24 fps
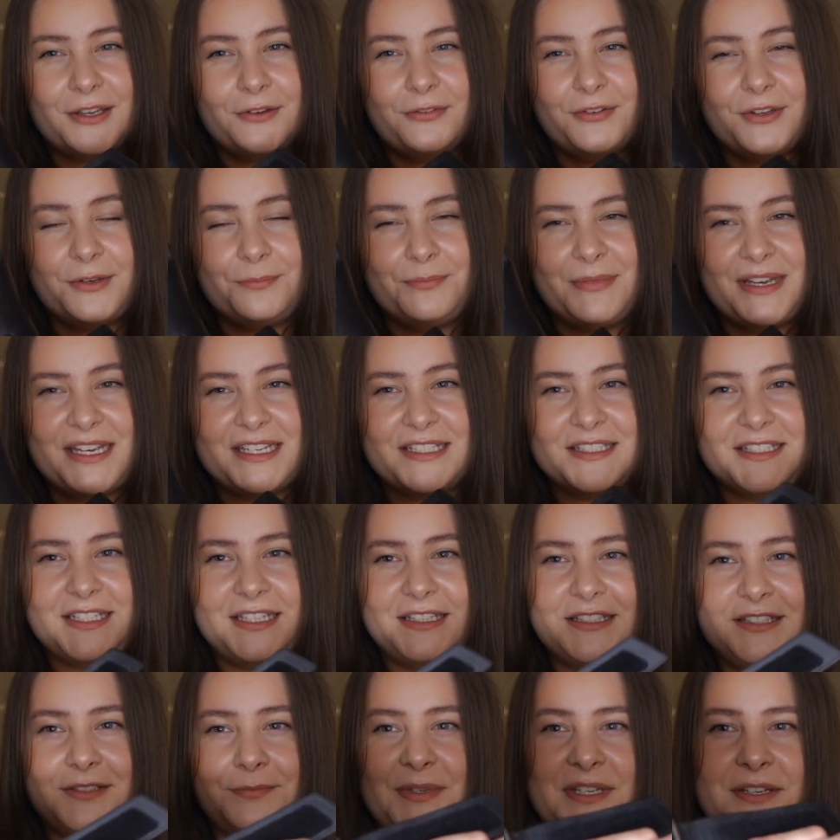if it makes
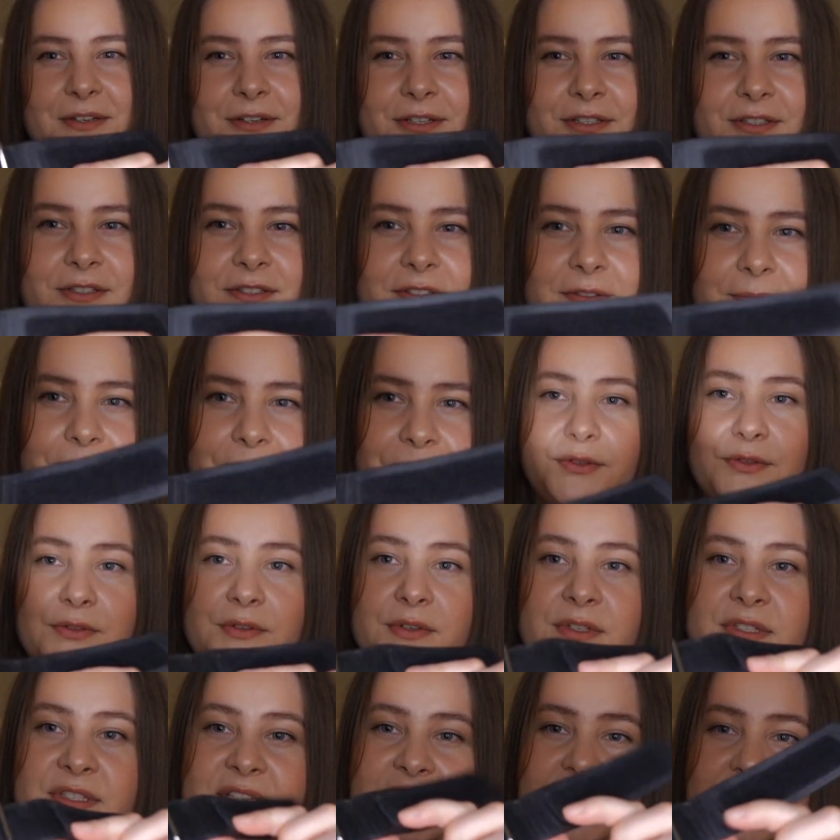sense, because you
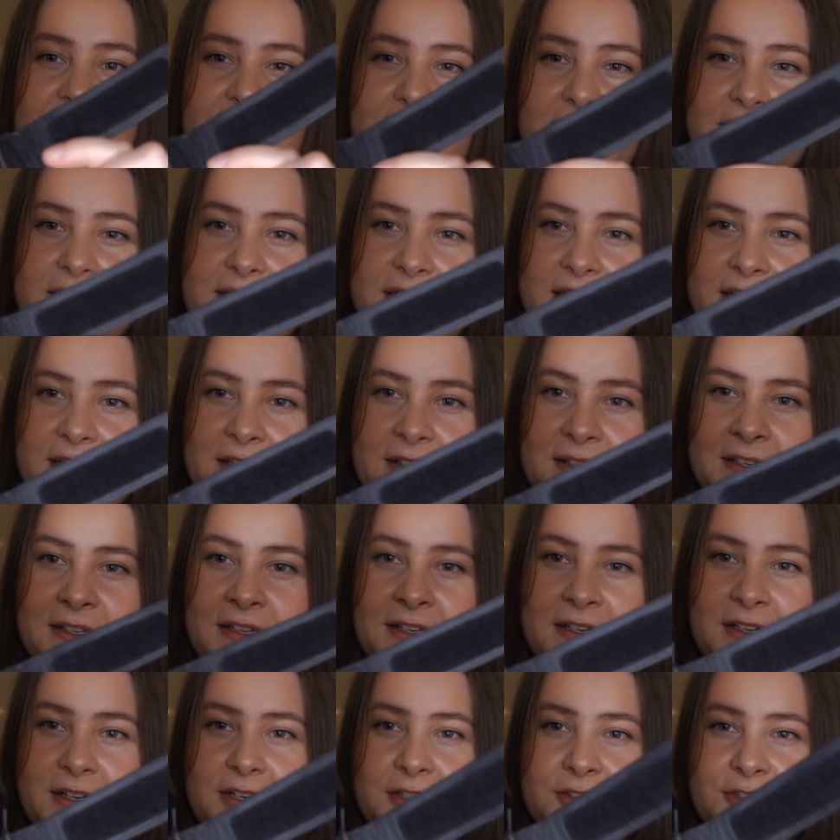can see that
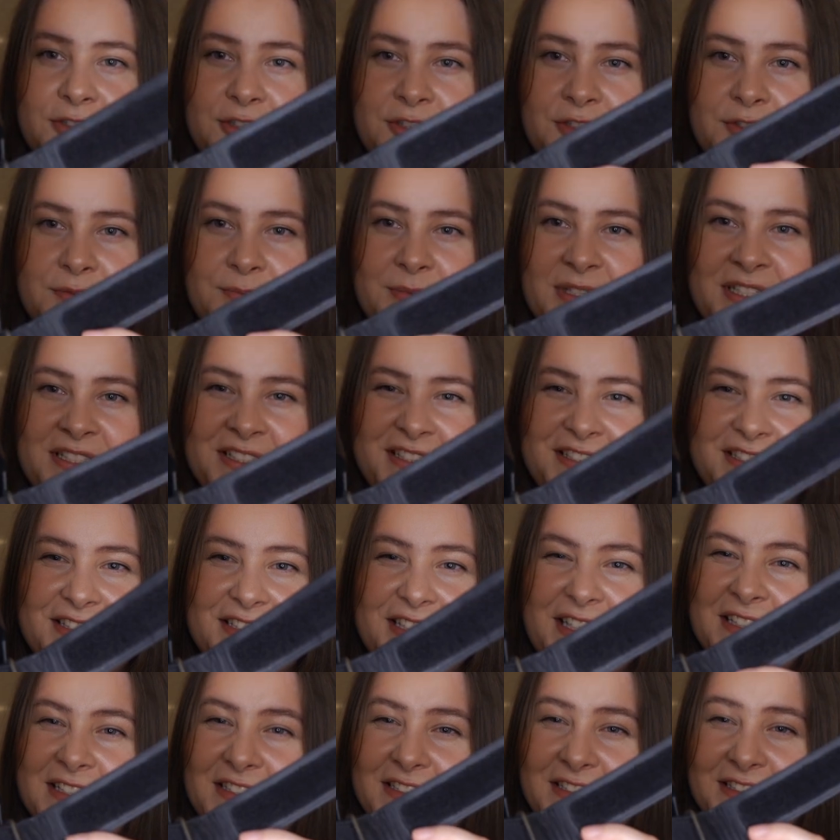adjustments
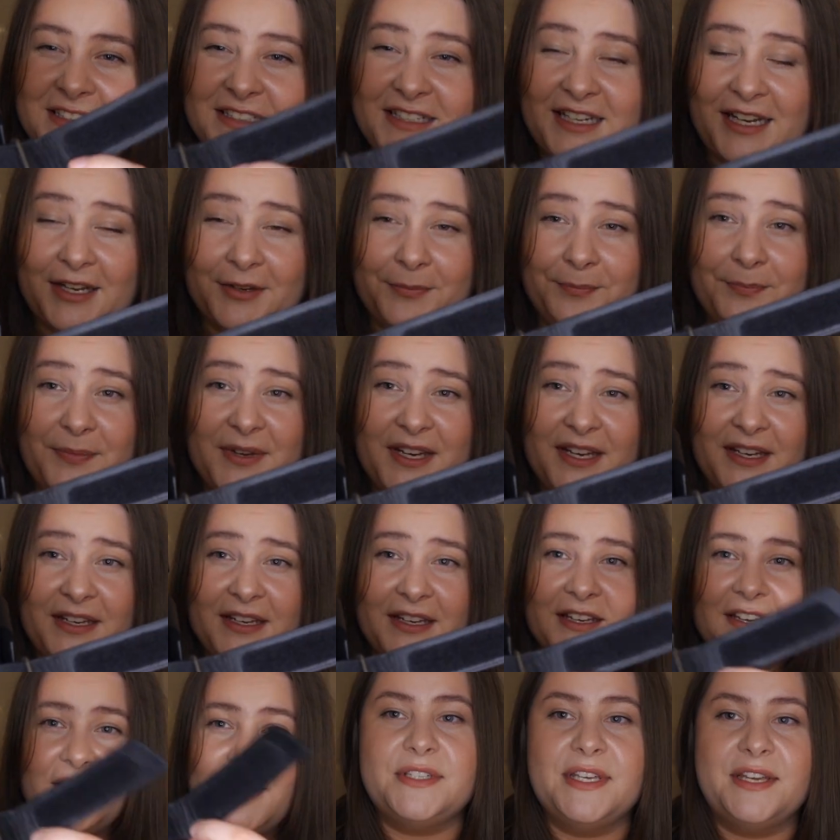isn't that big.